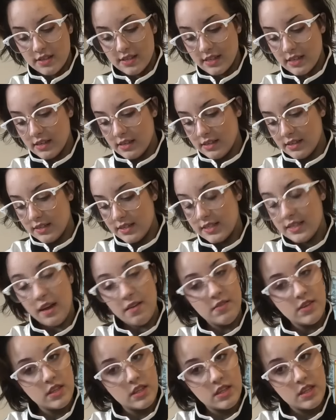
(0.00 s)
The
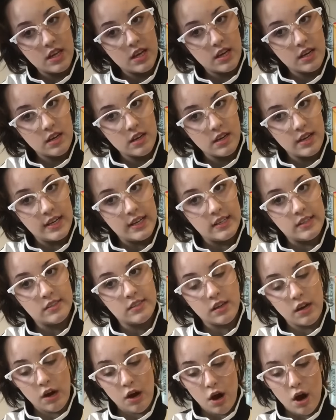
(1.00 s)
seventh thing
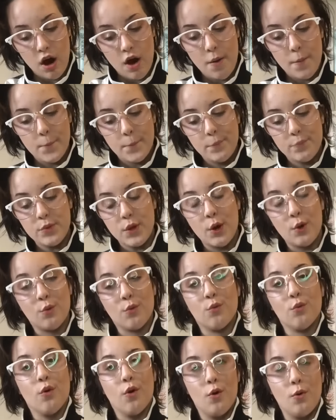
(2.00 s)
is
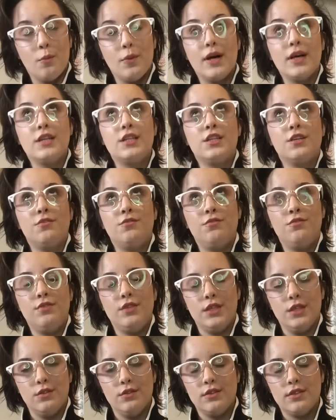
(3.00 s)
aroma
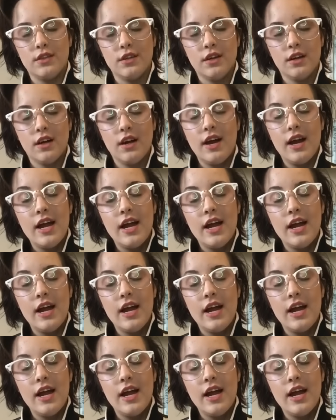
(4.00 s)
diffuser.